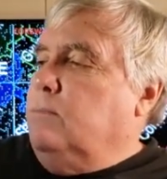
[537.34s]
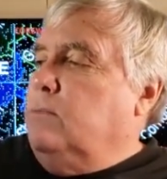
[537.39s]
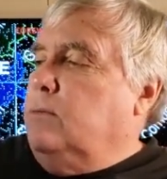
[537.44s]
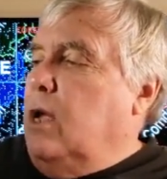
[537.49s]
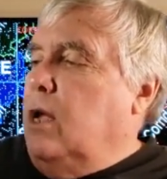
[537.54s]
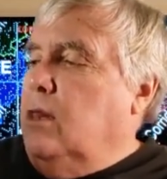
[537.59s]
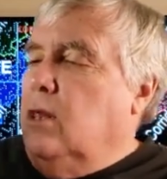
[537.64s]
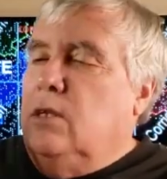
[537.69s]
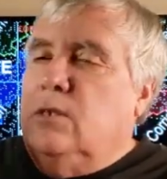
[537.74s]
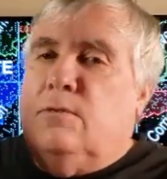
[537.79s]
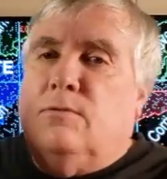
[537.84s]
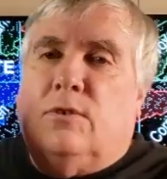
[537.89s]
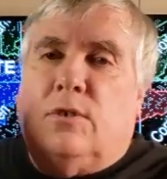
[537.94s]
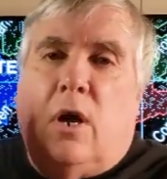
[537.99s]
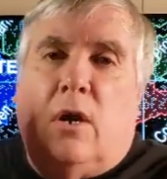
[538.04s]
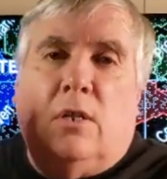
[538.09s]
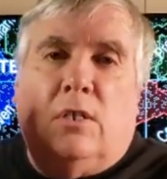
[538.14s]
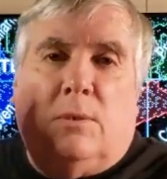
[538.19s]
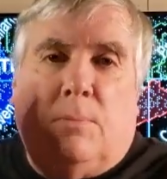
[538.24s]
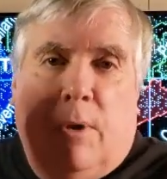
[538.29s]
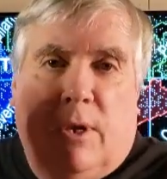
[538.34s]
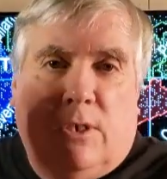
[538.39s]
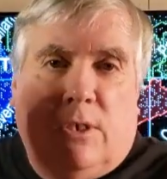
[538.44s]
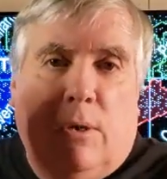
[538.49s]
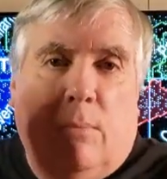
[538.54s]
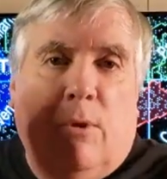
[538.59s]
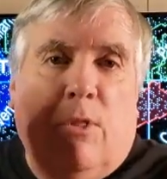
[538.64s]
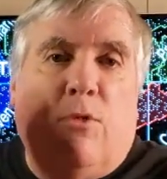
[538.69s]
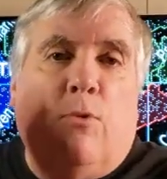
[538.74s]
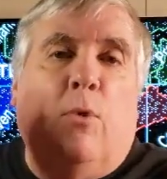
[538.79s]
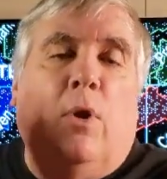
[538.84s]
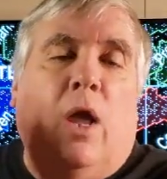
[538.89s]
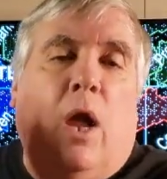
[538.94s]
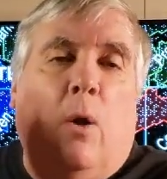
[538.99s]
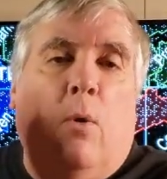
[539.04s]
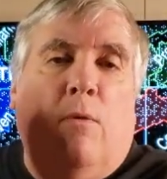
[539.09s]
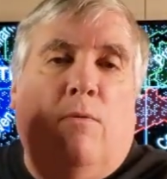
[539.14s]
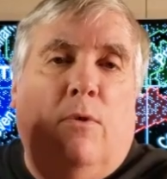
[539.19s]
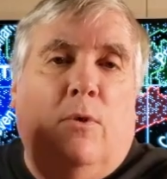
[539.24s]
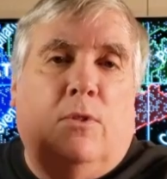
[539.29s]
Aliens of Charted Space number 3. I
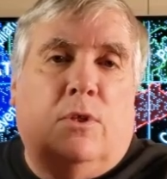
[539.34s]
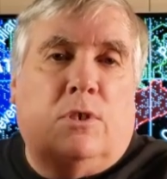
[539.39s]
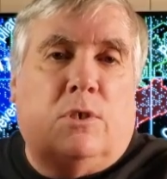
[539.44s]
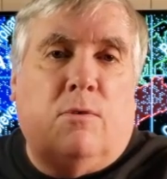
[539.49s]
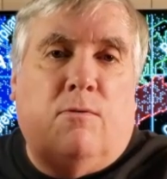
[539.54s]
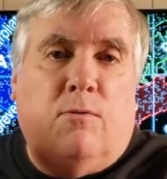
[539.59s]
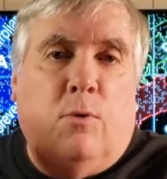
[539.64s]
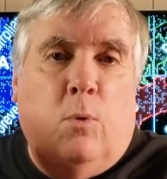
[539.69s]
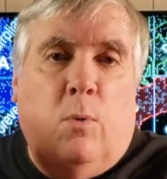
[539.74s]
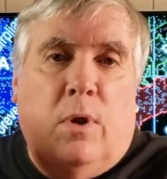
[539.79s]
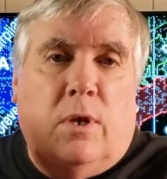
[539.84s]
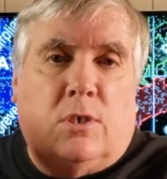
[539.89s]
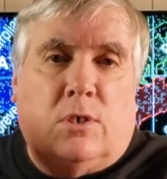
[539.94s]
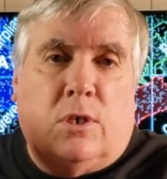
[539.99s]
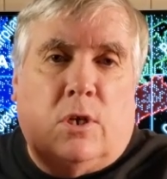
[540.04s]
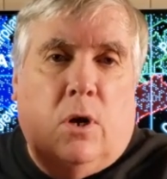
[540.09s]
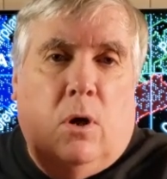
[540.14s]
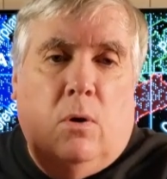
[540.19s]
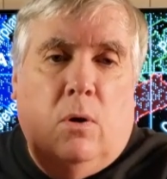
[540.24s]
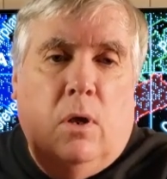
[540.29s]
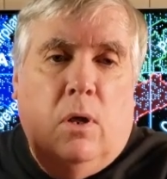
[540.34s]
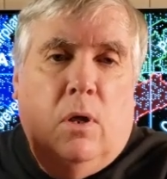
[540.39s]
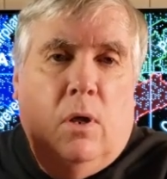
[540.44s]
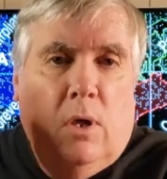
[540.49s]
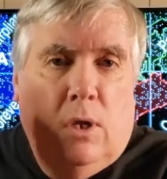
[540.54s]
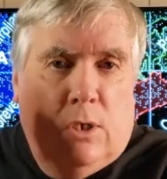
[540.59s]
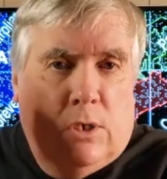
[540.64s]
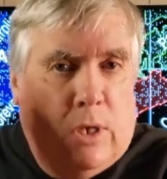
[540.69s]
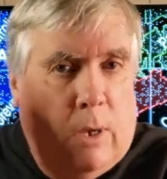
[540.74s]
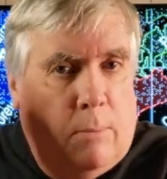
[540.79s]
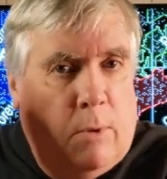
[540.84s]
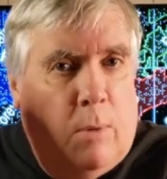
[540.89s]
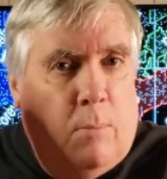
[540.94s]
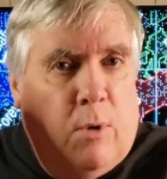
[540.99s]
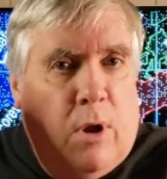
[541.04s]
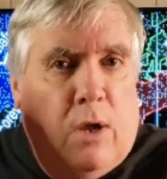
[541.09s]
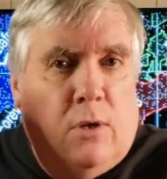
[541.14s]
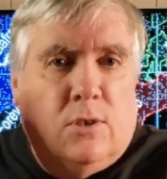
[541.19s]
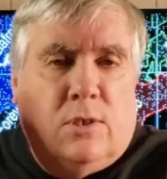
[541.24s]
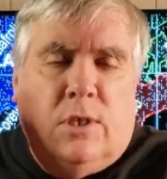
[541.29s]
reviewed this a few weeks ago. So I'm going to
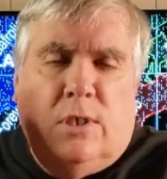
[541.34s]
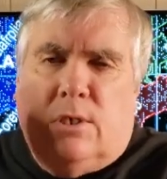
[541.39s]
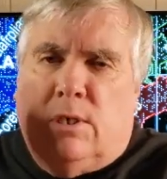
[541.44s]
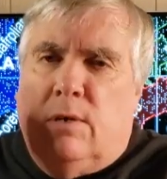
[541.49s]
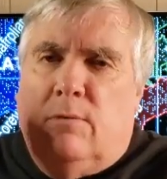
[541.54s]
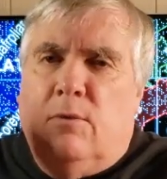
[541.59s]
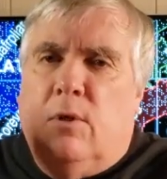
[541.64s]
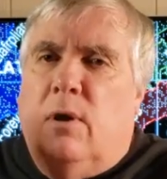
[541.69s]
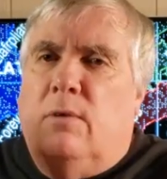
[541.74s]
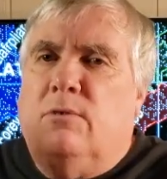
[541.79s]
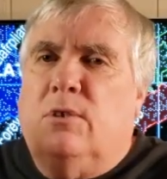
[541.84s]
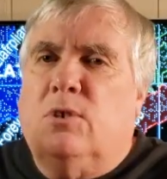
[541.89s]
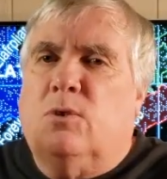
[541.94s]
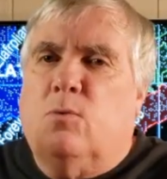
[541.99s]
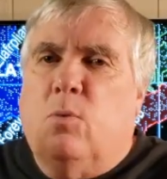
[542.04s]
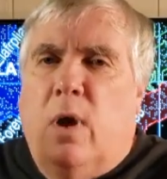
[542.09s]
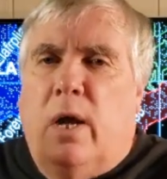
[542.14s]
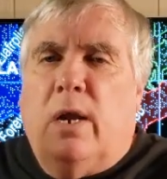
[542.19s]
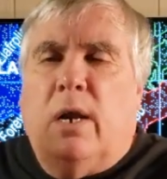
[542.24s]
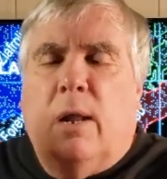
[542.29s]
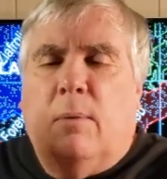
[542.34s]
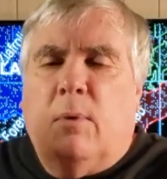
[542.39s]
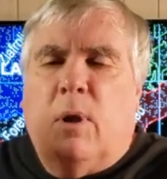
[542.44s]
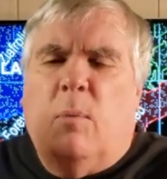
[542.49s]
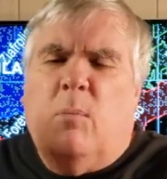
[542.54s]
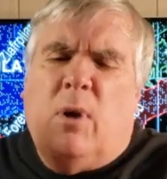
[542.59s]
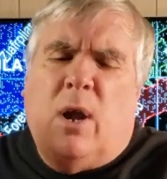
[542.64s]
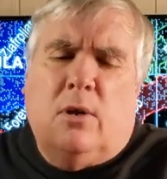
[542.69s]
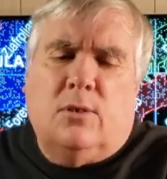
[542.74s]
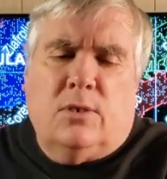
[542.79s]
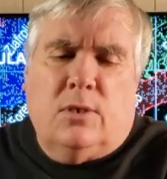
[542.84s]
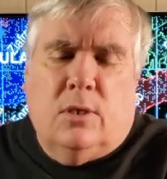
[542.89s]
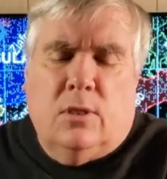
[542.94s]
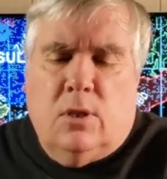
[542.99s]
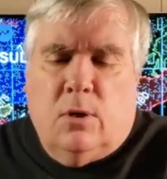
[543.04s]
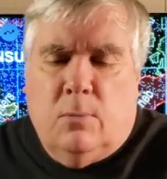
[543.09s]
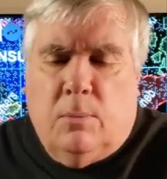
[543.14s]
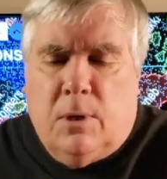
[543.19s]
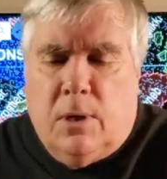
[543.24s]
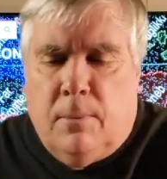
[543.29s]
browse this. Even though I've just read it, I'm going to browse it a
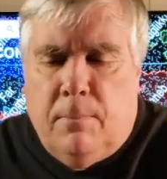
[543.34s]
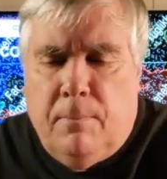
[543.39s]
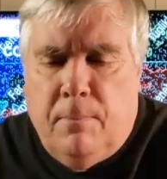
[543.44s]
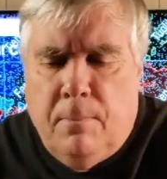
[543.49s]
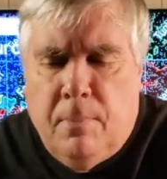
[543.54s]
little bit.